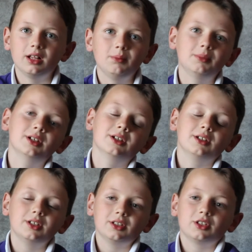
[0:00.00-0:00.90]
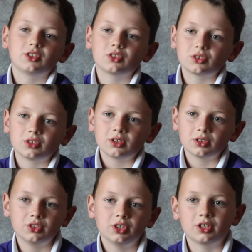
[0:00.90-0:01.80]
Help her
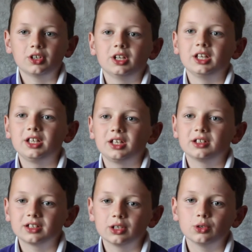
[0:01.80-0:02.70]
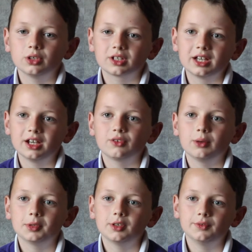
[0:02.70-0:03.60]
because she can't like get a, get a
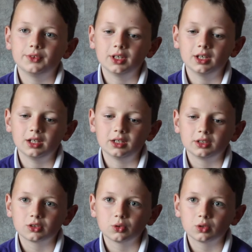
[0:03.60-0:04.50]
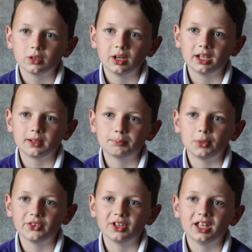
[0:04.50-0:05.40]
grip of the like
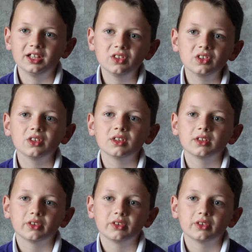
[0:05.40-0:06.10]
all the lids.